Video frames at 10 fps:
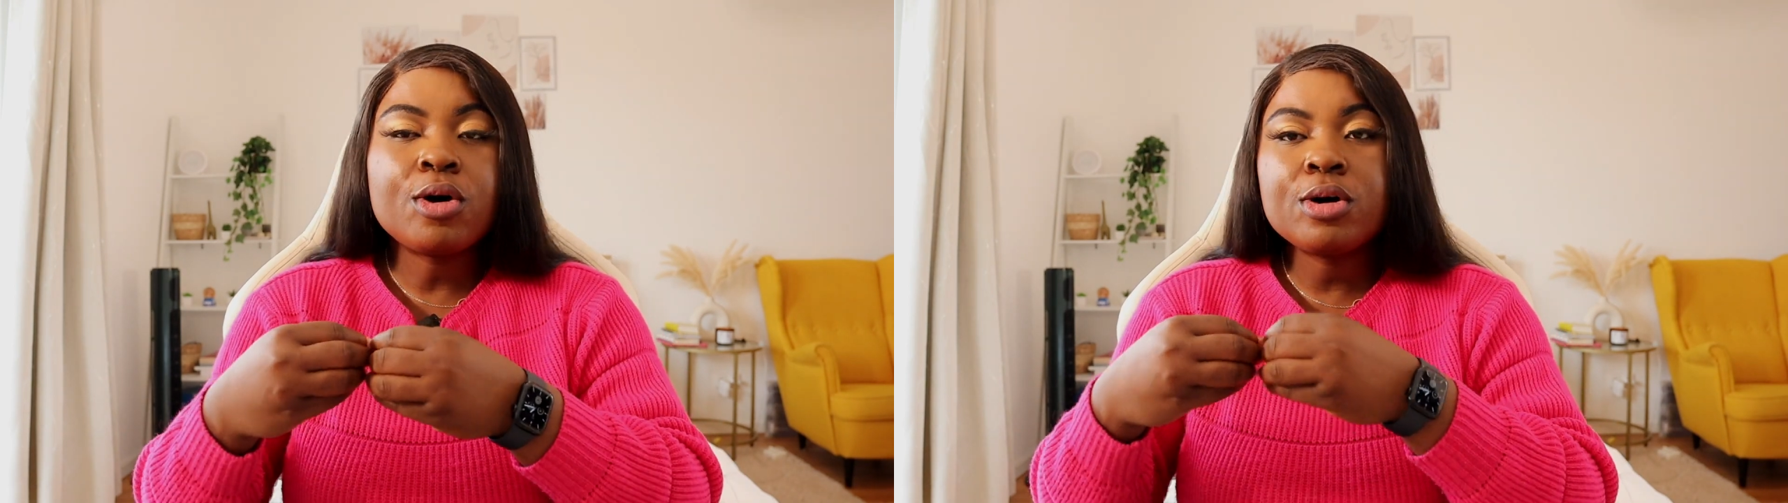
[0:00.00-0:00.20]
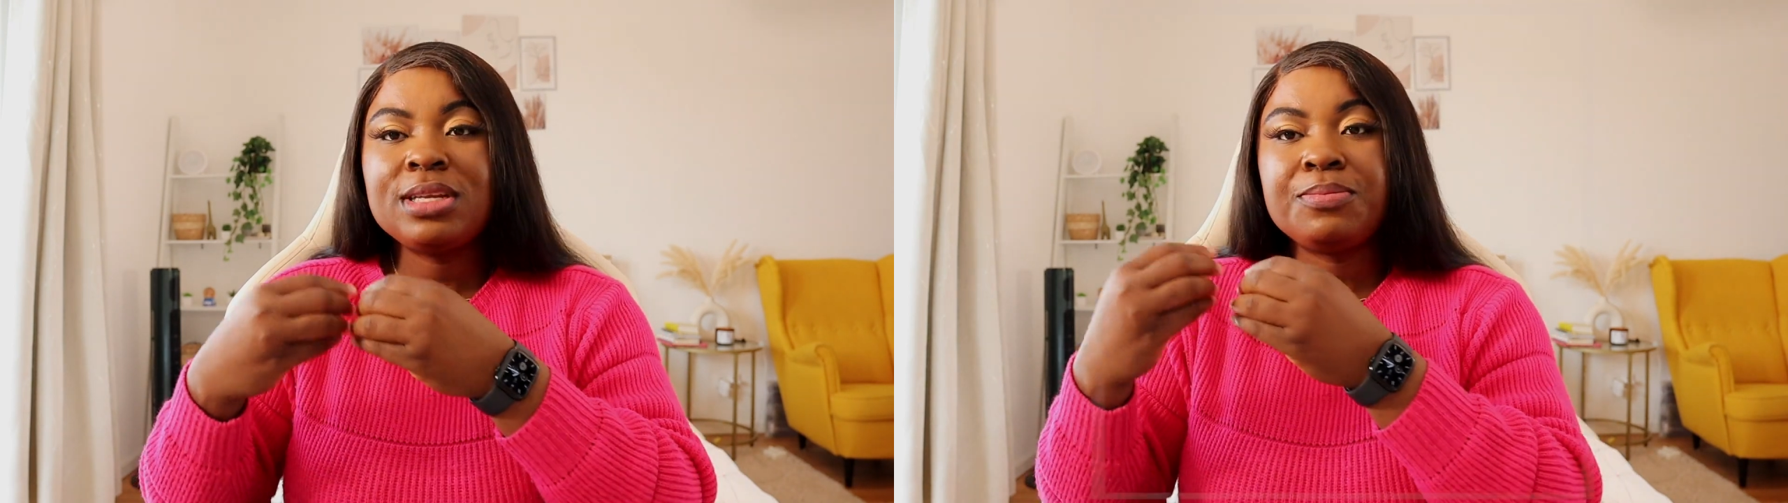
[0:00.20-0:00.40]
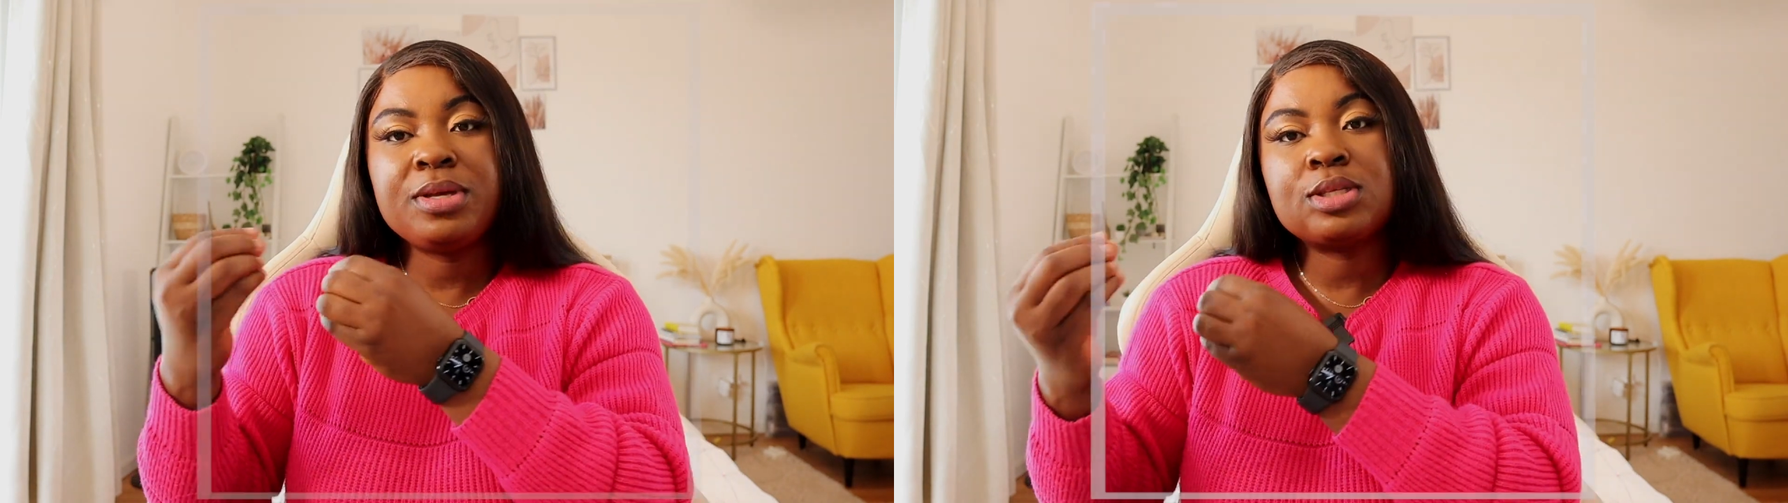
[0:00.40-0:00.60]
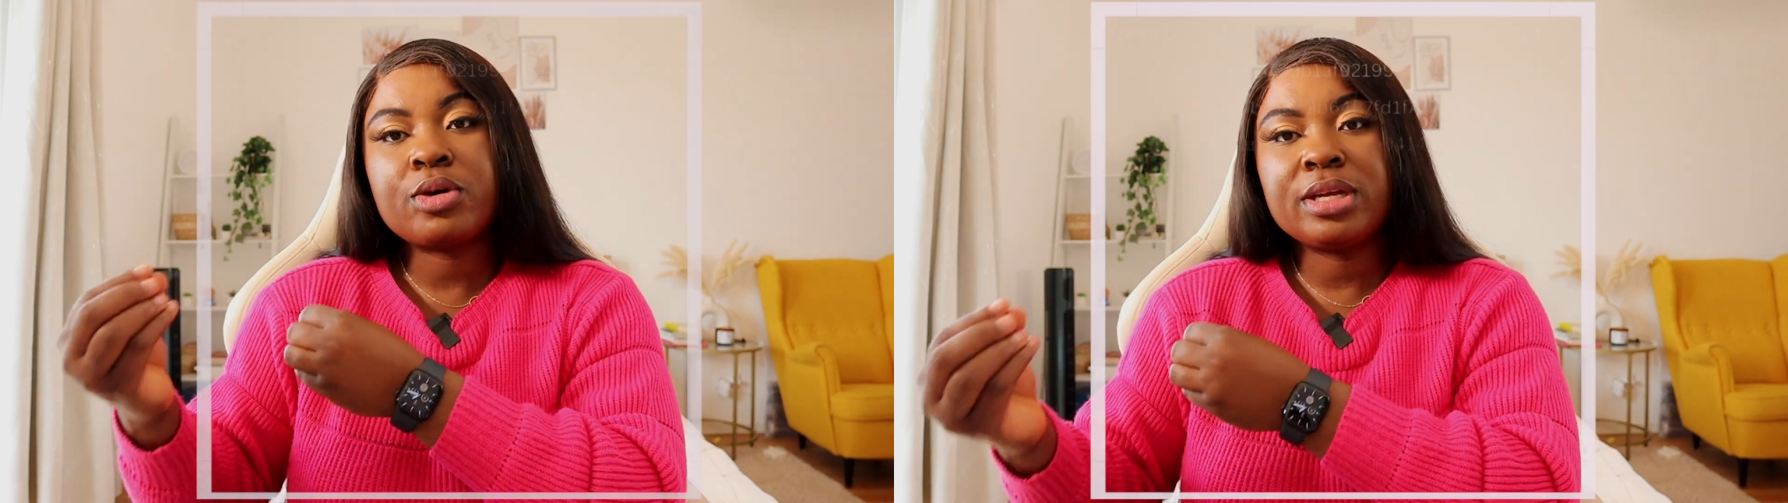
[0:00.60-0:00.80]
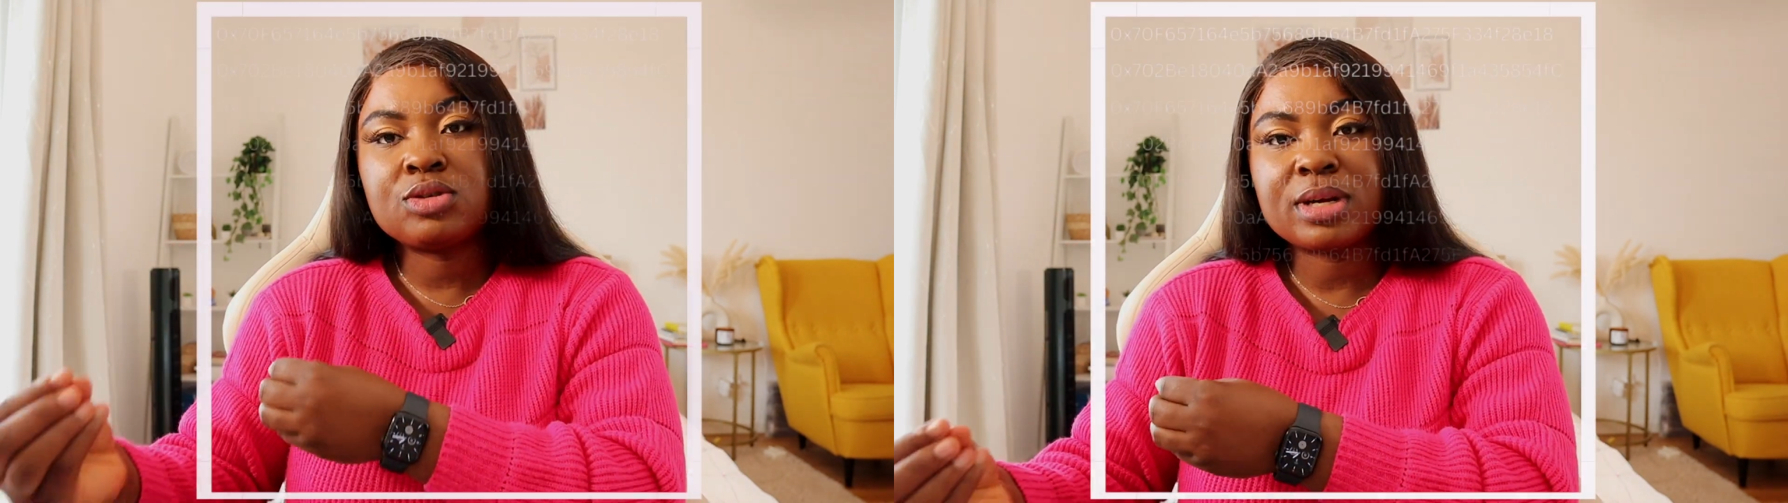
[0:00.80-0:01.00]
all the
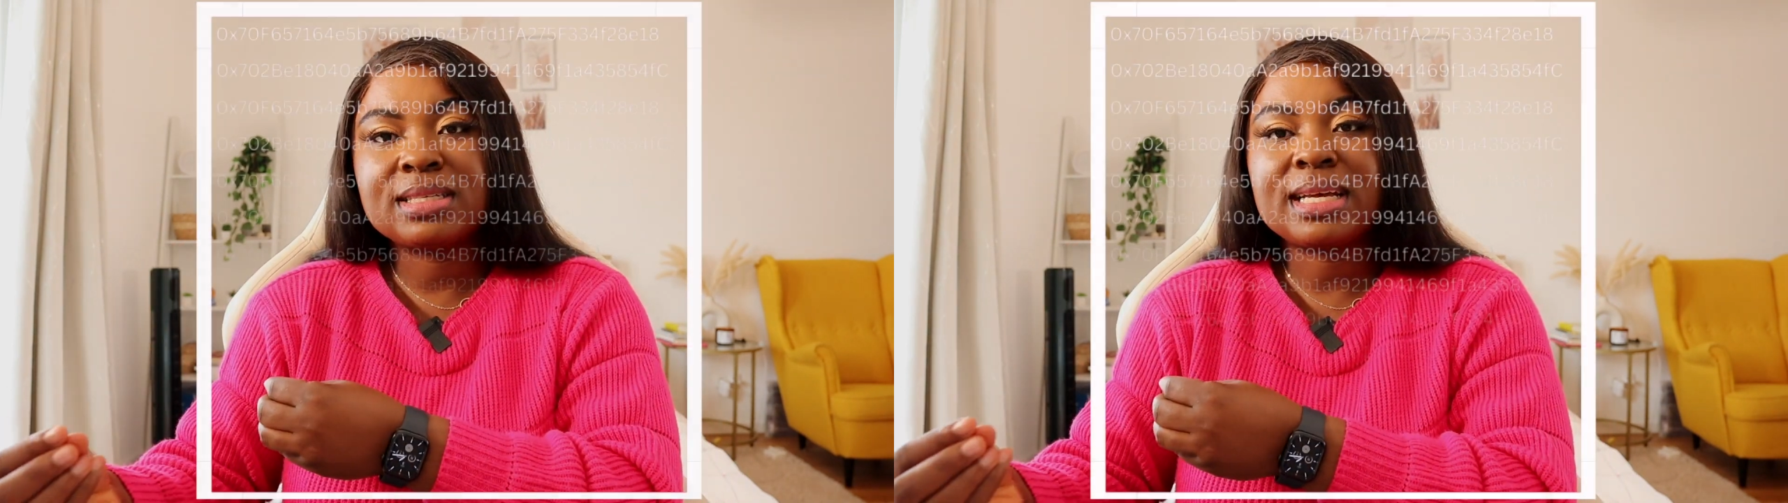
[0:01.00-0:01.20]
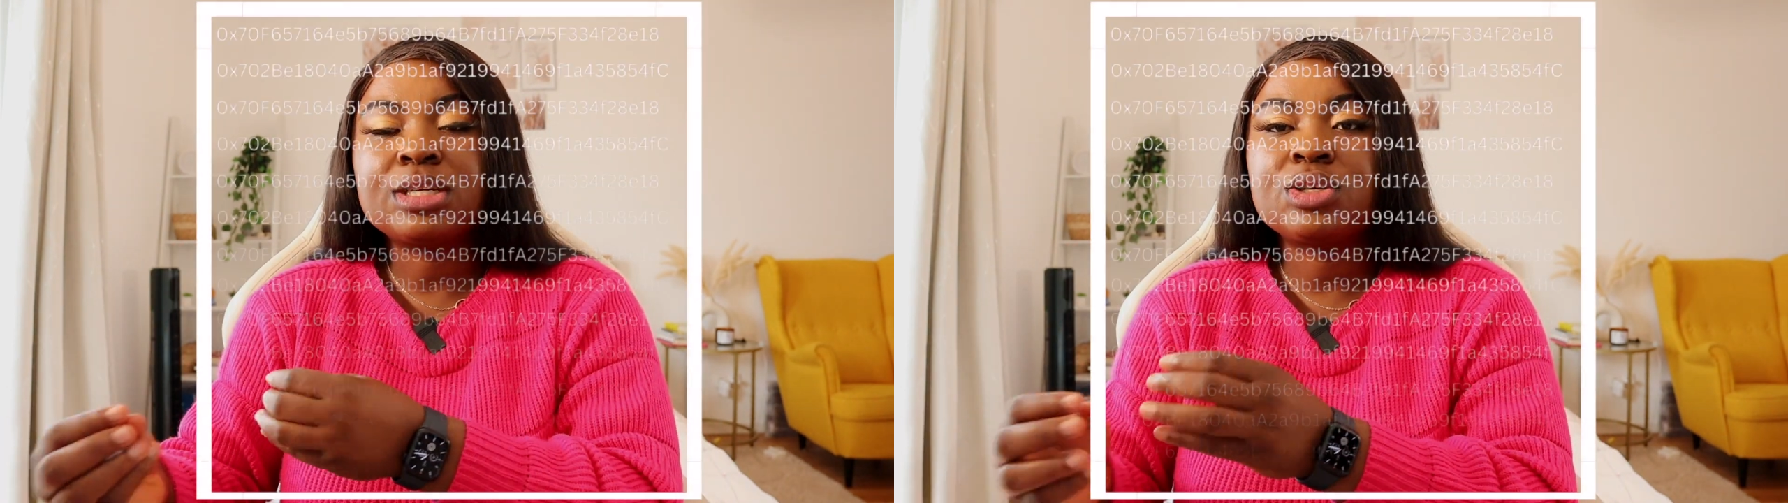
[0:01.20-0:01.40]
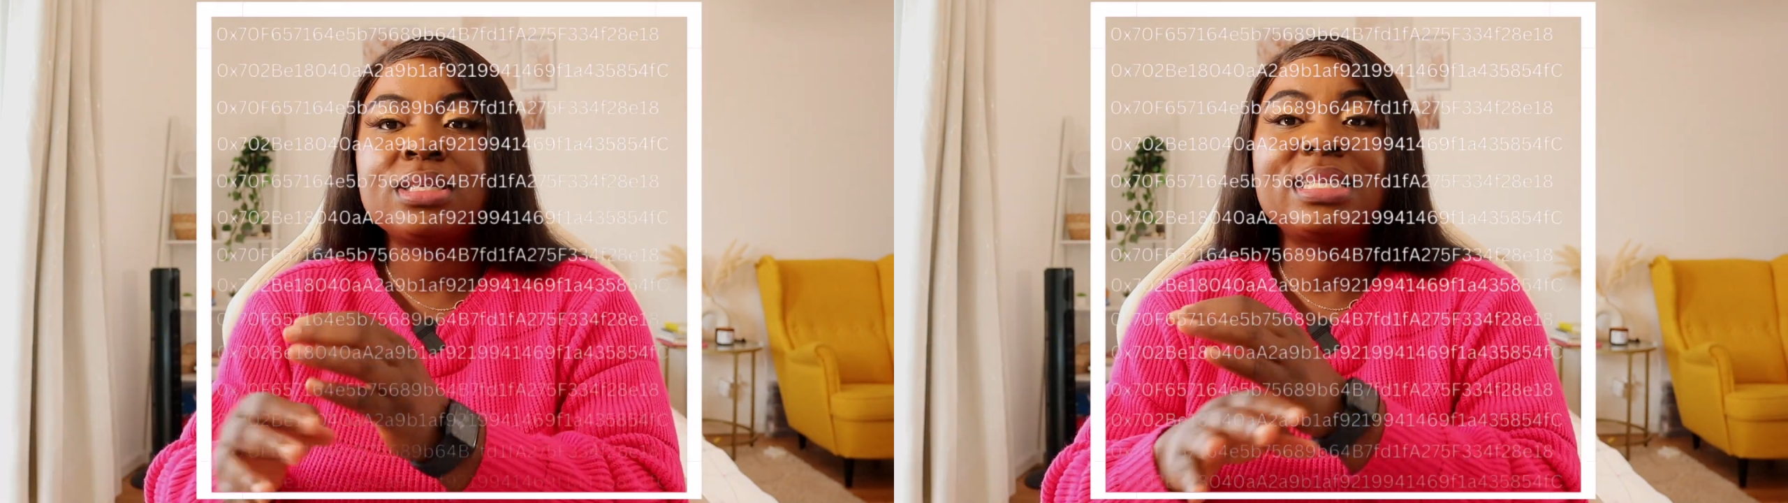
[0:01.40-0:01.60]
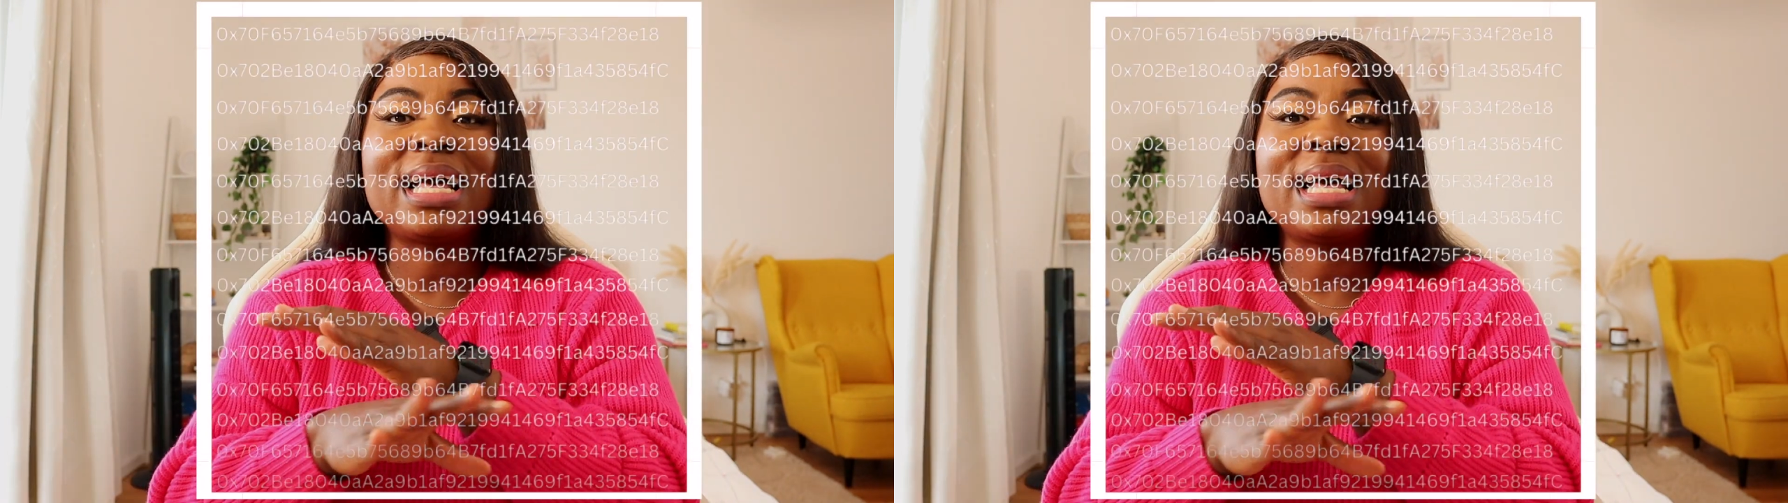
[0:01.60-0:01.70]
Bitcoin transactions